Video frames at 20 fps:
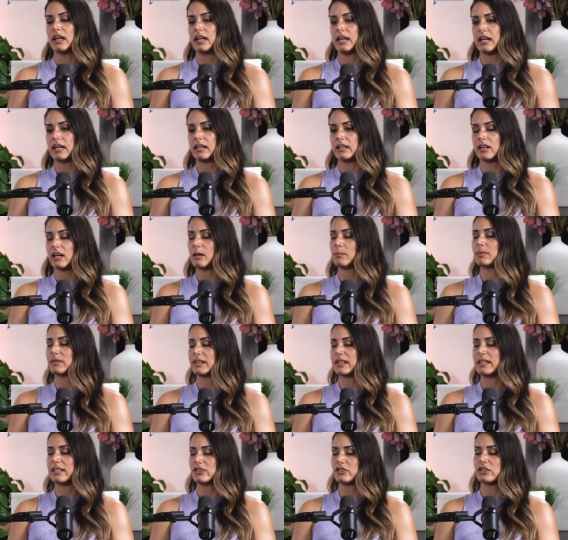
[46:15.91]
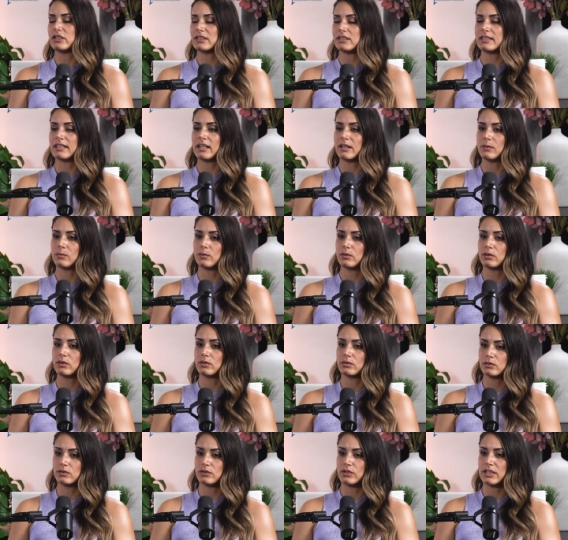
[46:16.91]
uh, complications that
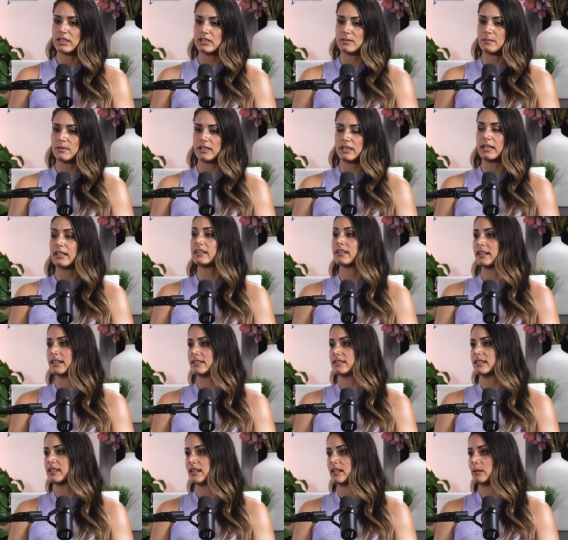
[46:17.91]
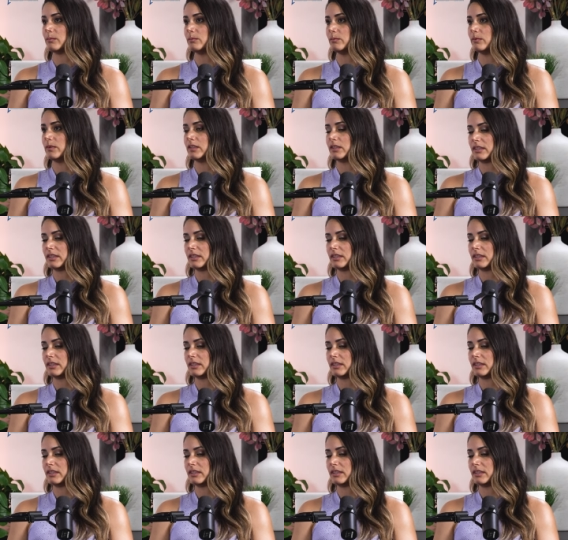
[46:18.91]
will stress me at nighttime